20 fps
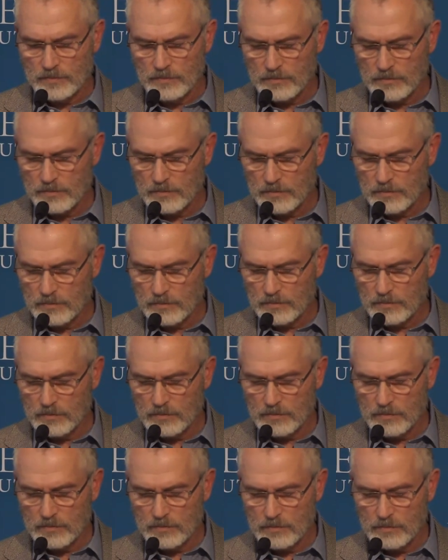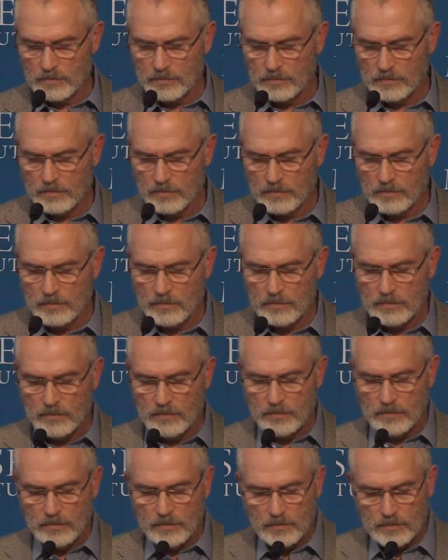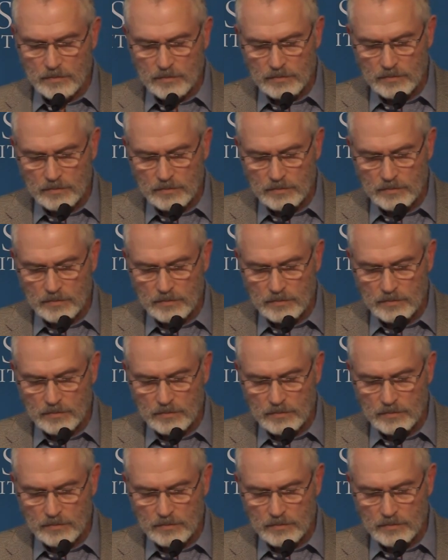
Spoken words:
Nobody speaks.